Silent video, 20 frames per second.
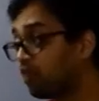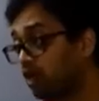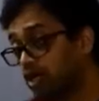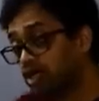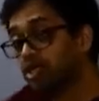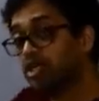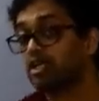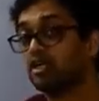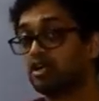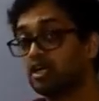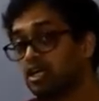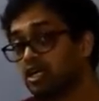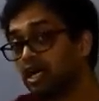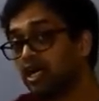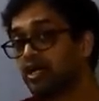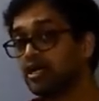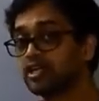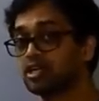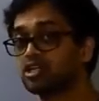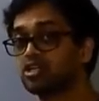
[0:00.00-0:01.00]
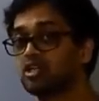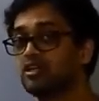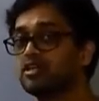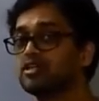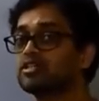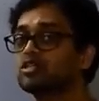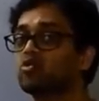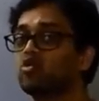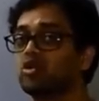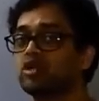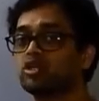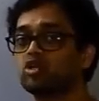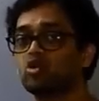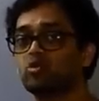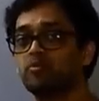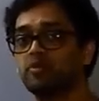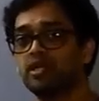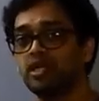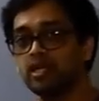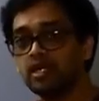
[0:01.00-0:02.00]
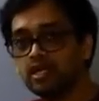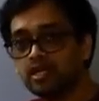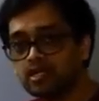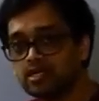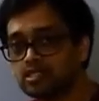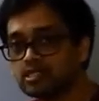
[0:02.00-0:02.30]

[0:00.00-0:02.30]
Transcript: vertical direction is going to be